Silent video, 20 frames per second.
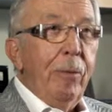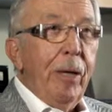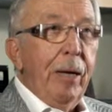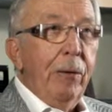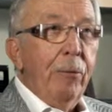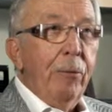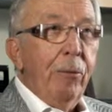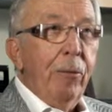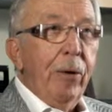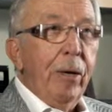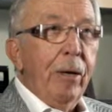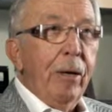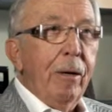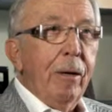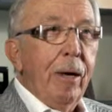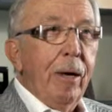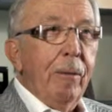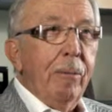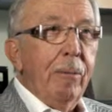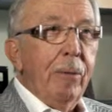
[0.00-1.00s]
Henry
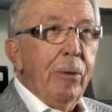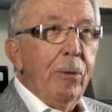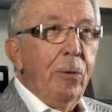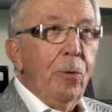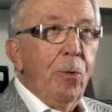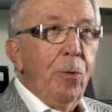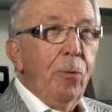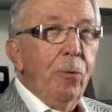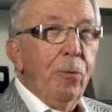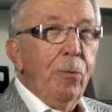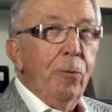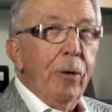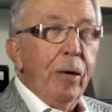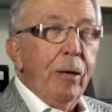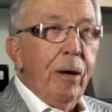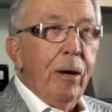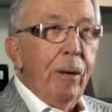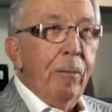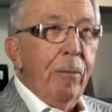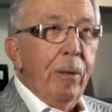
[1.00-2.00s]
Redekop, who owned
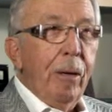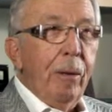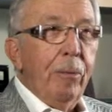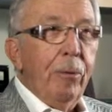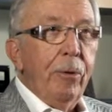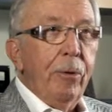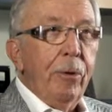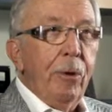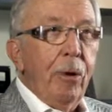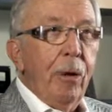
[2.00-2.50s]
Redekop Lumber and